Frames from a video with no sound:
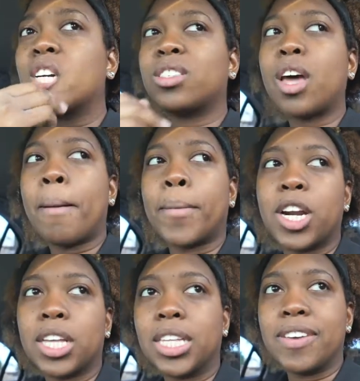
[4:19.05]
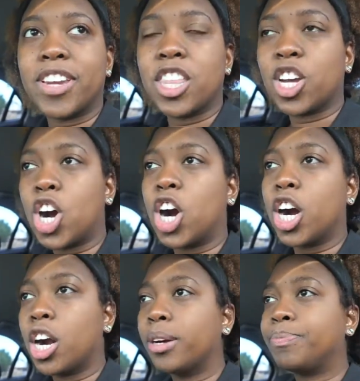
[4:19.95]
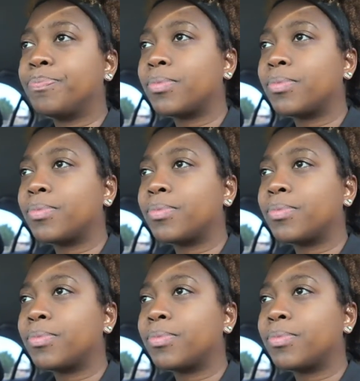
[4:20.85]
So I'm gonna leave it in the car,